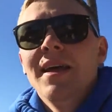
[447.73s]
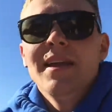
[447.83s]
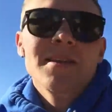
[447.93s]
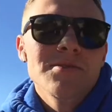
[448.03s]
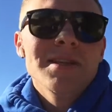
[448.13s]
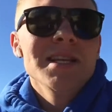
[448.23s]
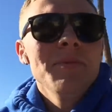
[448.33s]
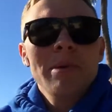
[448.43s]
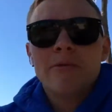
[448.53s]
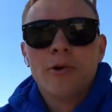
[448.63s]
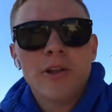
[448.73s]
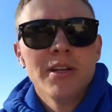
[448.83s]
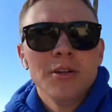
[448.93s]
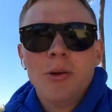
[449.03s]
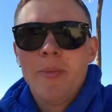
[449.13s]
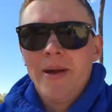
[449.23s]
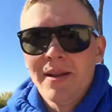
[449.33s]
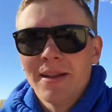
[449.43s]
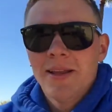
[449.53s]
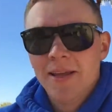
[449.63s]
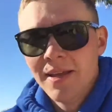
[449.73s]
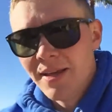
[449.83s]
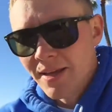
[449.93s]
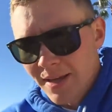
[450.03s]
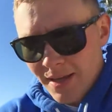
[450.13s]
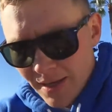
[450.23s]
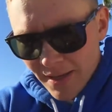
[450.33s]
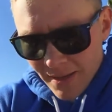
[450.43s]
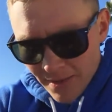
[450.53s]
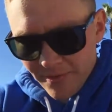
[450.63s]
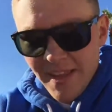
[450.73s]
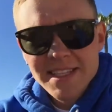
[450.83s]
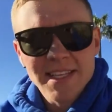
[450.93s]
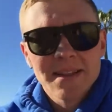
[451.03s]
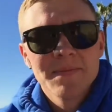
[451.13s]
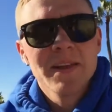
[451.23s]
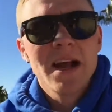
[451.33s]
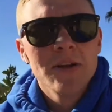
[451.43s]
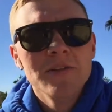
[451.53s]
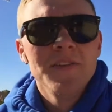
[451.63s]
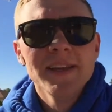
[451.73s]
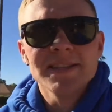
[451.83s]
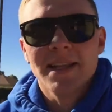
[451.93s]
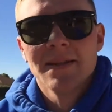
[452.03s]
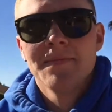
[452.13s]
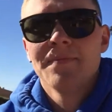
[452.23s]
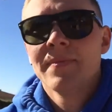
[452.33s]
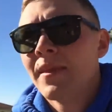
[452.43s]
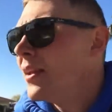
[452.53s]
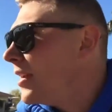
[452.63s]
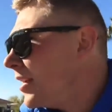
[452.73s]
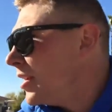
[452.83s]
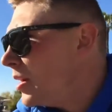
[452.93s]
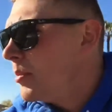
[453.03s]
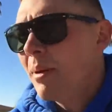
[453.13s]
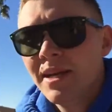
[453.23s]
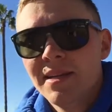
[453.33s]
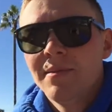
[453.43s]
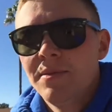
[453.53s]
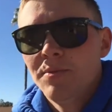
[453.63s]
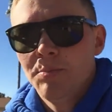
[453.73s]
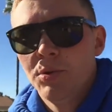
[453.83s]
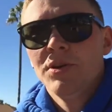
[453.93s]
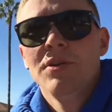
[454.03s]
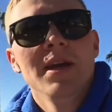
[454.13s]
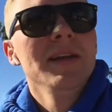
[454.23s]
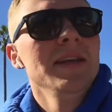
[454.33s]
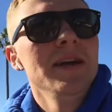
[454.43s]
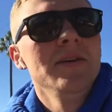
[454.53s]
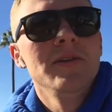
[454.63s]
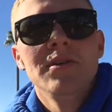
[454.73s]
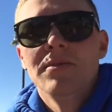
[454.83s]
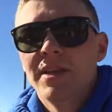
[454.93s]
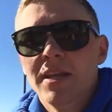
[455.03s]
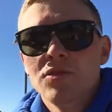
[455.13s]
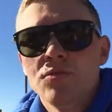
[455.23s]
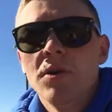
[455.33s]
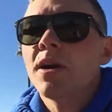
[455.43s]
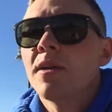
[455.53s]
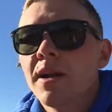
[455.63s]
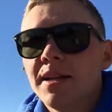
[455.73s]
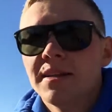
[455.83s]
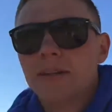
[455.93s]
And that's what I tell people. What are you going to do about it? Fix it. How do you fix it? By putting your head down or getting to work, right?